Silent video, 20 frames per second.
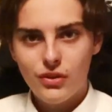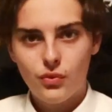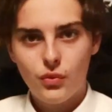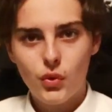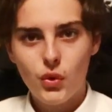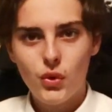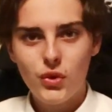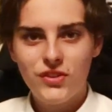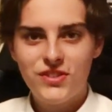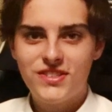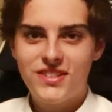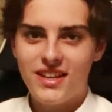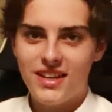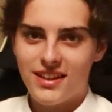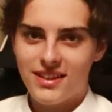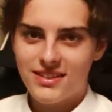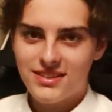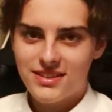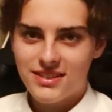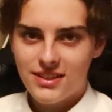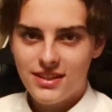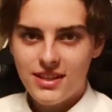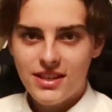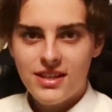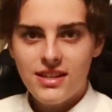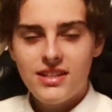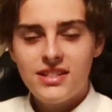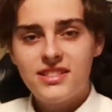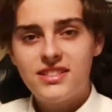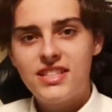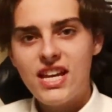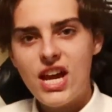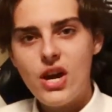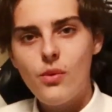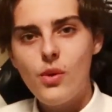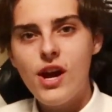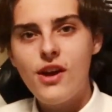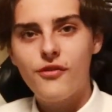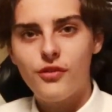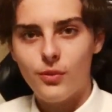Rule 6. Stay
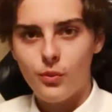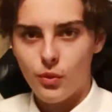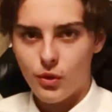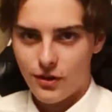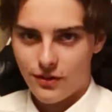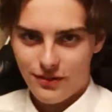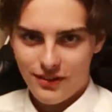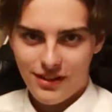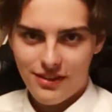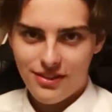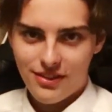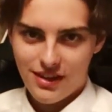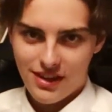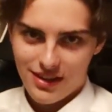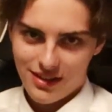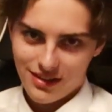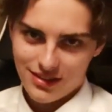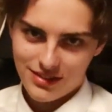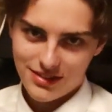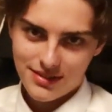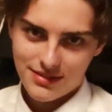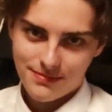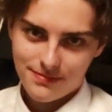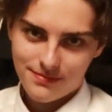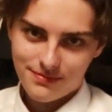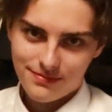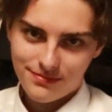away from worldly things.